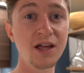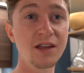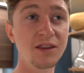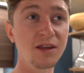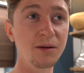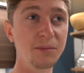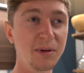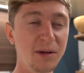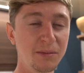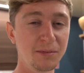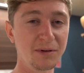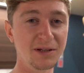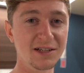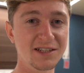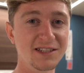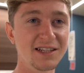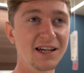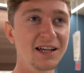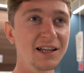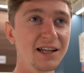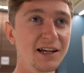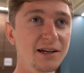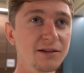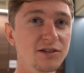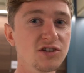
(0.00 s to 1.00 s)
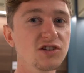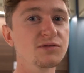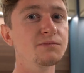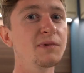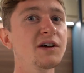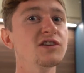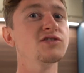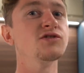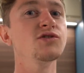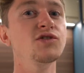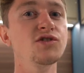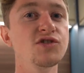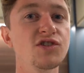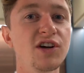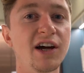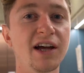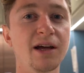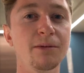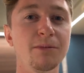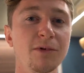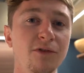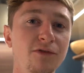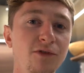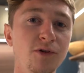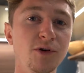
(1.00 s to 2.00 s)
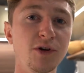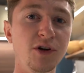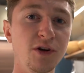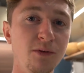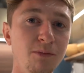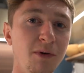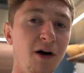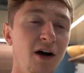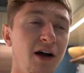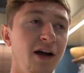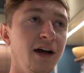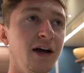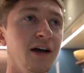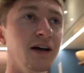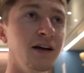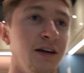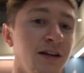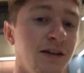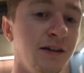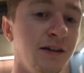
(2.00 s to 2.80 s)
that people are selling. Just make sure you check it before you buy it.